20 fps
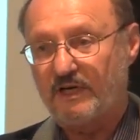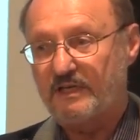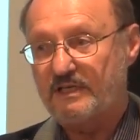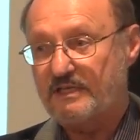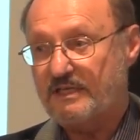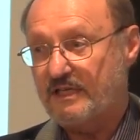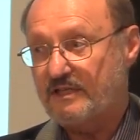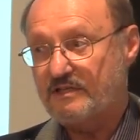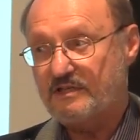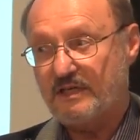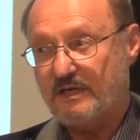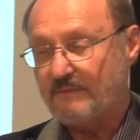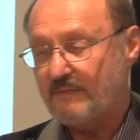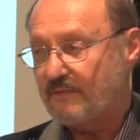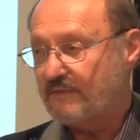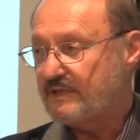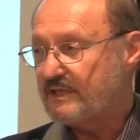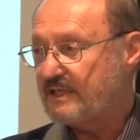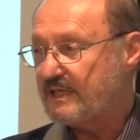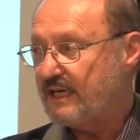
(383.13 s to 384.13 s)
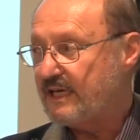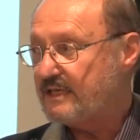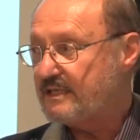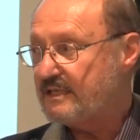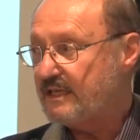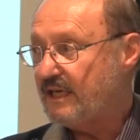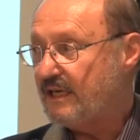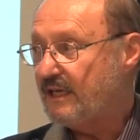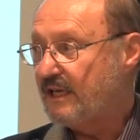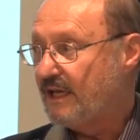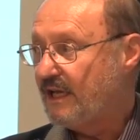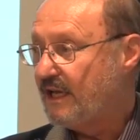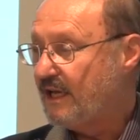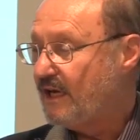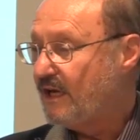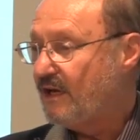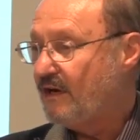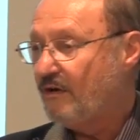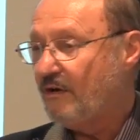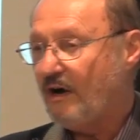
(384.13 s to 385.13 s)
And essentially I remember this guy saying,
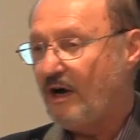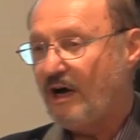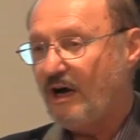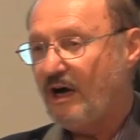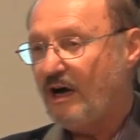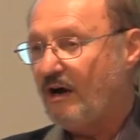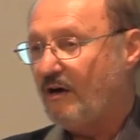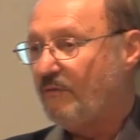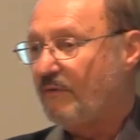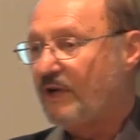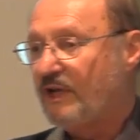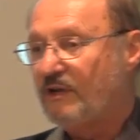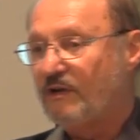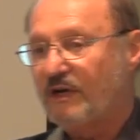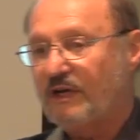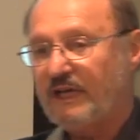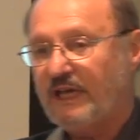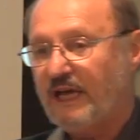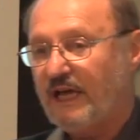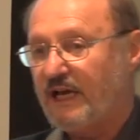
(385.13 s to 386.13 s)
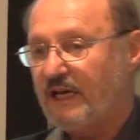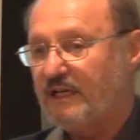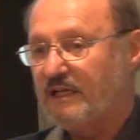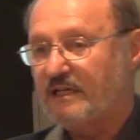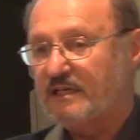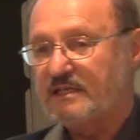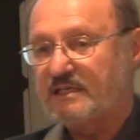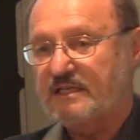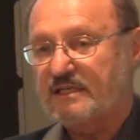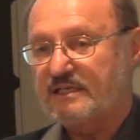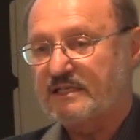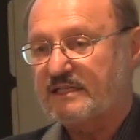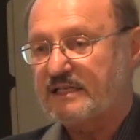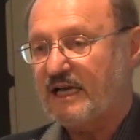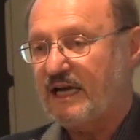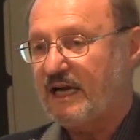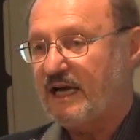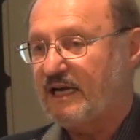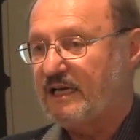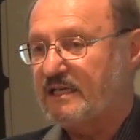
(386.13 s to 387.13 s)
all we look at is the
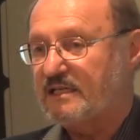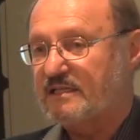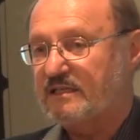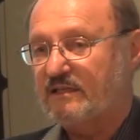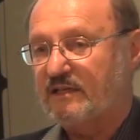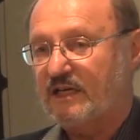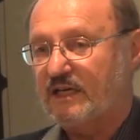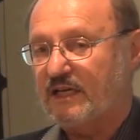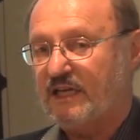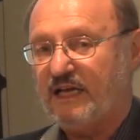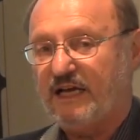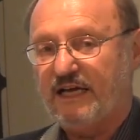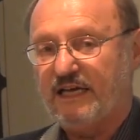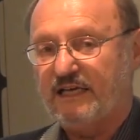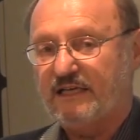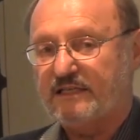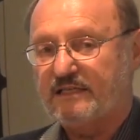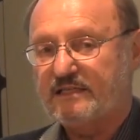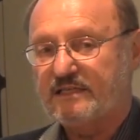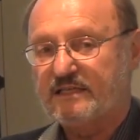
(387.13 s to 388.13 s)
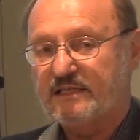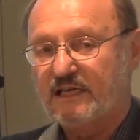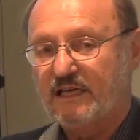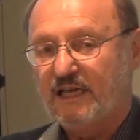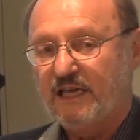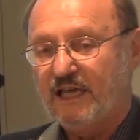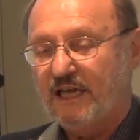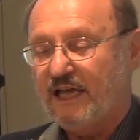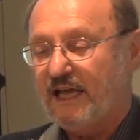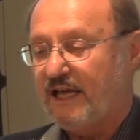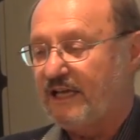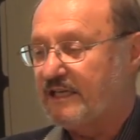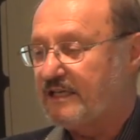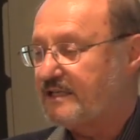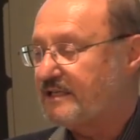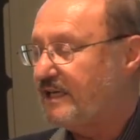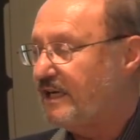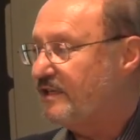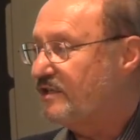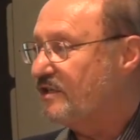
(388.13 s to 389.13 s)
size of the clients, and
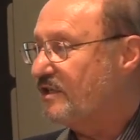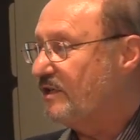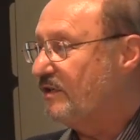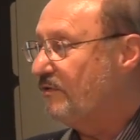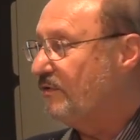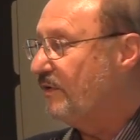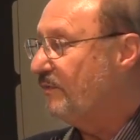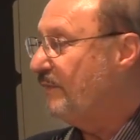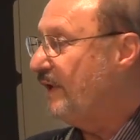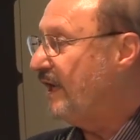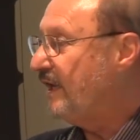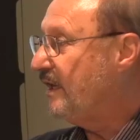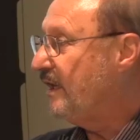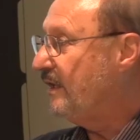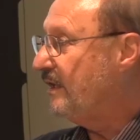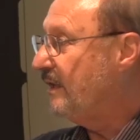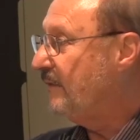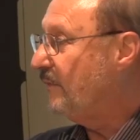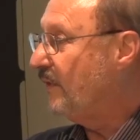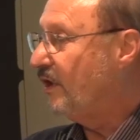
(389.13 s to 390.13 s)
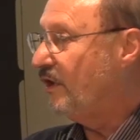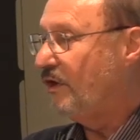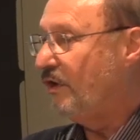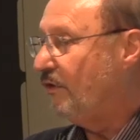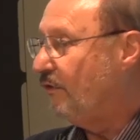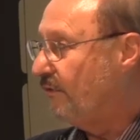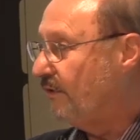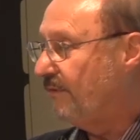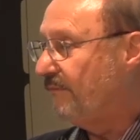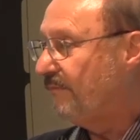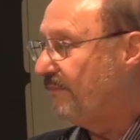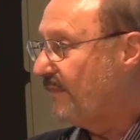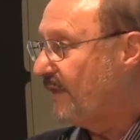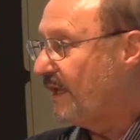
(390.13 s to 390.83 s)
essentially we're making them a loan.